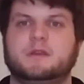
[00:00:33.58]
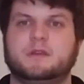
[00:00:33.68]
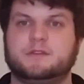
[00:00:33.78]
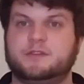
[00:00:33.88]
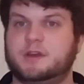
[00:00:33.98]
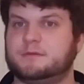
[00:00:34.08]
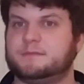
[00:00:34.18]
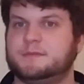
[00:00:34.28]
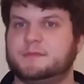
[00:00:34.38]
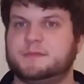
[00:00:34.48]
So,
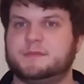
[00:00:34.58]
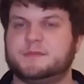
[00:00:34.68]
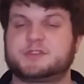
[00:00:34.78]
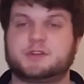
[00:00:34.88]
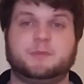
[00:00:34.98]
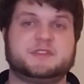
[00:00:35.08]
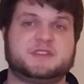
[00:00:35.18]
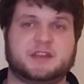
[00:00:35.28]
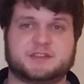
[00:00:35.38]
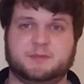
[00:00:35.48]
the trumpet has
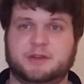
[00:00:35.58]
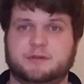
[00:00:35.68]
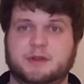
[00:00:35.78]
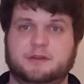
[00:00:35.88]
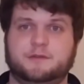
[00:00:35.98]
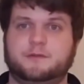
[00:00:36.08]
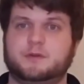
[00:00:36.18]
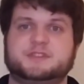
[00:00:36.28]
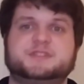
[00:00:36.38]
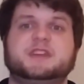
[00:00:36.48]
actually been around
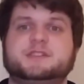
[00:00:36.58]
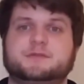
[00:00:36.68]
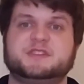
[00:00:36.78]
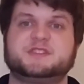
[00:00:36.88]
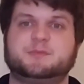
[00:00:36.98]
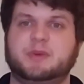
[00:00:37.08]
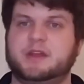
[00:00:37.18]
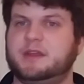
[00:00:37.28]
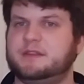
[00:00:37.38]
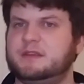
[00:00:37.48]
for centuries,
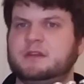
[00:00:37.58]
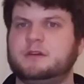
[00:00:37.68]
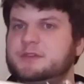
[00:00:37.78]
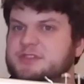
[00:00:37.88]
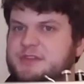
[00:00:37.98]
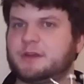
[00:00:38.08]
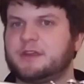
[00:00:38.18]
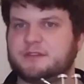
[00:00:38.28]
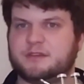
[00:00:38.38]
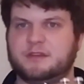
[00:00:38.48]
but it didn't always look
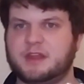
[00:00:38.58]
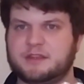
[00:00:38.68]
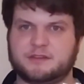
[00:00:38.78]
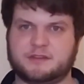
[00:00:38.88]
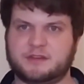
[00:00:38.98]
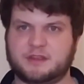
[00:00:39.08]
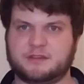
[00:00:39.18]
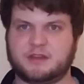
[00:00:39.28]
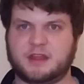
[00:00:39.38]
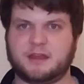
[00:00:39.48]
as nice as it
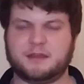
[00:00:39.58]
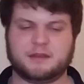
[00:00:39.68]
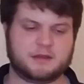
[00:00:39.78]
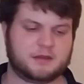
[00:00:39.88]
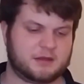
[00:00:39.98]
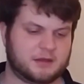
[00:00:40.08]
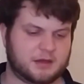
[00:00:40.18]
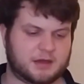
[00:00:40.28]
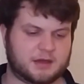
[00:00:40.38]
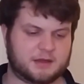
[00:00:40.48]
does today.
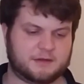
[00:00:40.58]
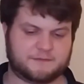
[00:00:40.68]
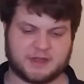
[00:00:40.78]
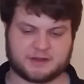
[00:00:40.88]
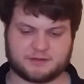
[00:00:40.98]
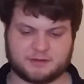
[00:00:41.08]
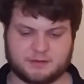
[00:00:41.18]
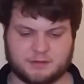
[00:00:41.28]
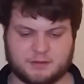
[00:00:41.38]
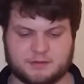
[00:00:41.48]
In fact,
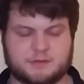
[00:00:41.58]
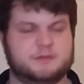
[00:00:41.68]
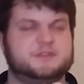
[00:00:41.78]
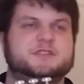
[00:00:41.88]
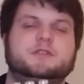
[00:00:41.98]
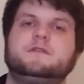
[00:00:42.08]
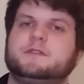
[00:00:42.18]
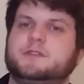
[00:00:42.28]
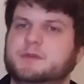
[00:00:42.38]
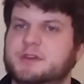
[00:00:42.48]
just
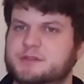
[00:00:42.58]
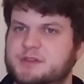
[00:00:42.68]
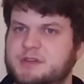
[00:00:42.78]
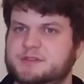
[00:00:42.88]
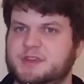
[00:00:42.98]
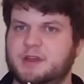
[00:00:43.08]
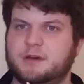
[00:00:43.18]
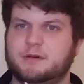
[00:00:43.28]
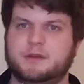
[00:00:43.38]
over 300 years ago,